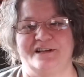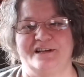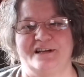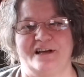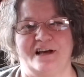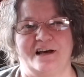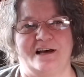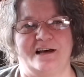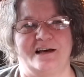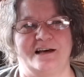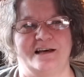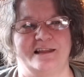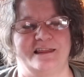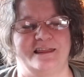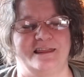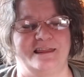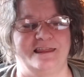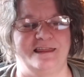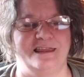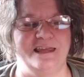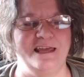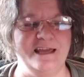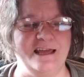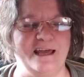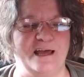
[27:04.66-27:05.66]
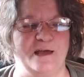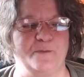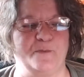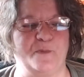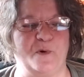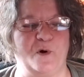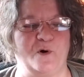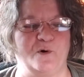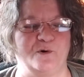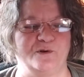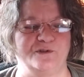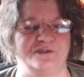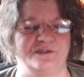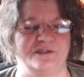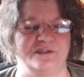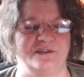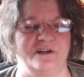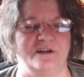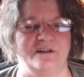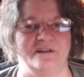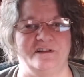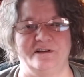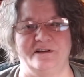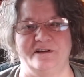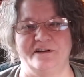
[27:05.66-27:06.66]
I think I posted
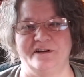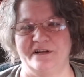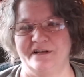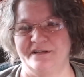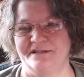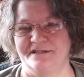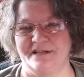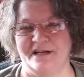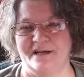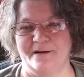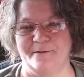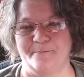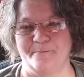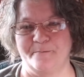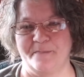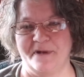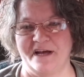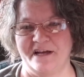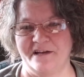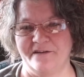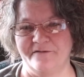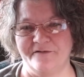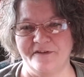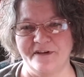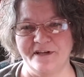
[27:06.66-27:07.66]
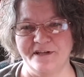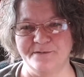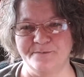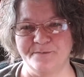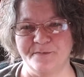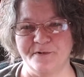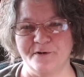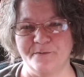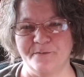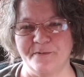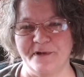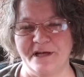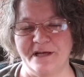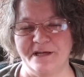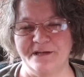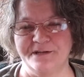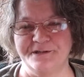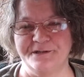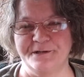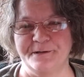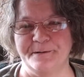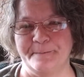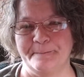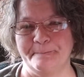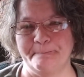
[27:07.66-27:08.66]
all the goodies on my Facebook
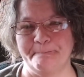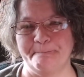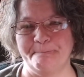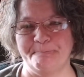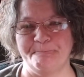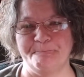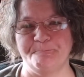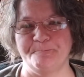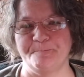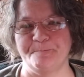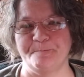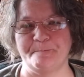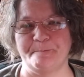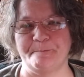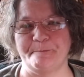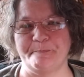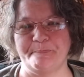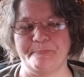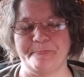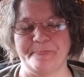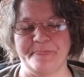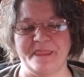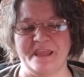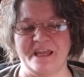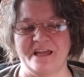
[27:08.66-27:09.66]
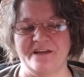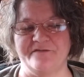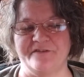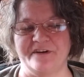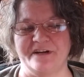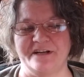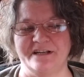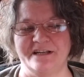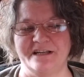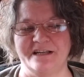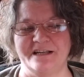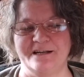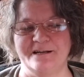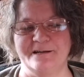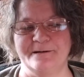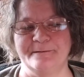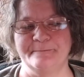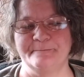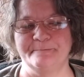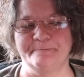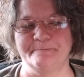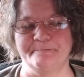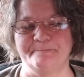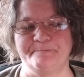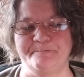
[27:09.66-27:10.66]
page. If I didn't,
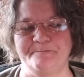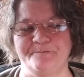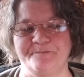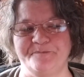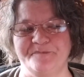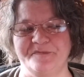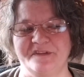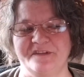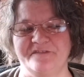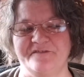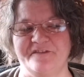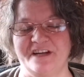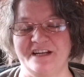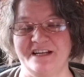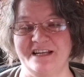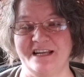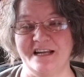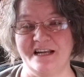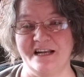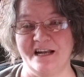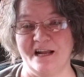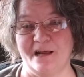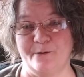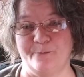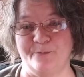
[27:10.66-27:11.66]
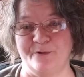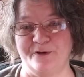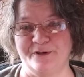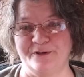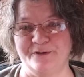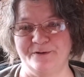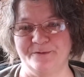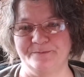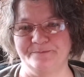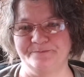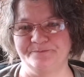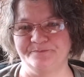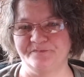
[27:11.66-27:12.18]
I will.